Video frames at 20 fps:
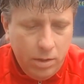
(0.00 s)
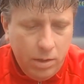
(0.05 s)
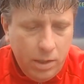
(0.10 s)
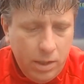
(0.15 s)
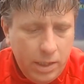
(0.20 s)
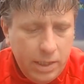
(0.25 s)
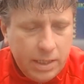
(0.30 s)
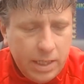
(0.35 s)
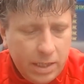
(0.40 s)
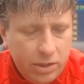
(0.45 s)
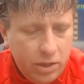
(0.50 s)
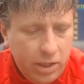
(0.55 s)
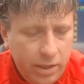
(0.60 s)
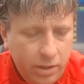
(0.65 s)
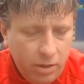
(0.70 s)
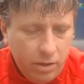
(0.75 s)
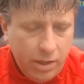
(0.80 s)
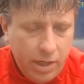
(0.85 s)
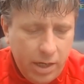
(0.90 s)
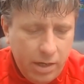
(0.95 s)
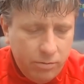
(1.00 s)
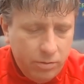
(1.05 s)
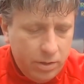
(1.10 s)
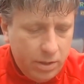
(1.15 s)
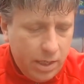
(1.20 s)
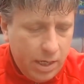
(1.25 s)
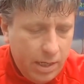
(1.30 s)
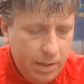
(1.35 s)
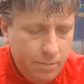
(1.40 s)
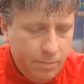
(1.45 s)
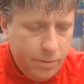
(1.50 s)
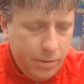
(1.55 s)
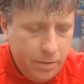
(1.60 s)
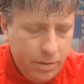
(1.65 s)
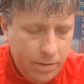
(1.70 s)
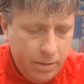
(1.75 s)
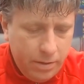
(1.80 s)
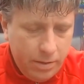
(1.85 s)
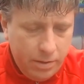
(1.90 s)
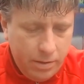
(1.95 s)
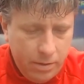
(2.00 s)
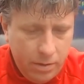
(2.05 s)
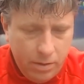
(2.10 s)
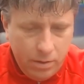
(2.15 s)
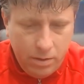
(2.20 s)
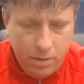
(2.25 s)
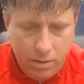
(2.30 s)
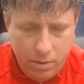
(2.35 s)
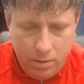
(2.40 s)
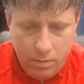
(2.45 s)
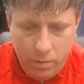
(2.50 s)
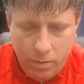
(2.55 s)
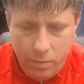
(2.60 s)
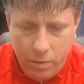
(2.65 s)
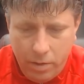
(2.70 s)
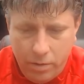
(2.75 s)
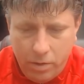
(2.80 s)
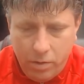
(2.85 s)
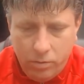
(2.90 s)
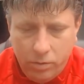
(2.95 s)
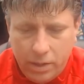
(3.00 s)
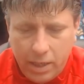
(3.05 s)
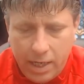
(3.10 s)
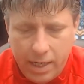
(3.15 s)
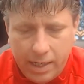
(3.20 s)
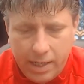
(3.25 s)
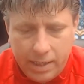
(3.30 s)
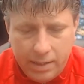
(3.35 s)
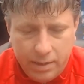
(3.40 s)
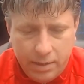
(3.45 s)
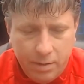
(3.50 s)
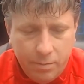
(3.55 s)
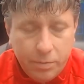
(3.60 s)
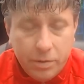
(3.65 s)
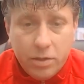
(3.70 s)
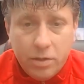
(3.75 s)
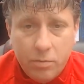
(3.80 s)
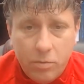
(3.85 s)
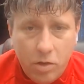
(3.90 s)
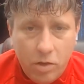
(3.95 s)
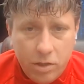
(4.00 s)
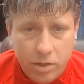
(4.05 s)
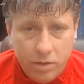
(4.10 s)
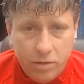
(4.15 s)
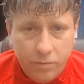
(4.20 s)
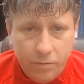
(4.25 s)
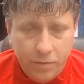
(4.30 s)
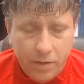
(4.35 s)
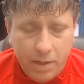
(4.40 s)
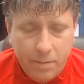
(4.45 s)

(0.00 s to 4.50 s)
He's actually got a girl's name, but we won't hold that against him. But some nice stuff in there.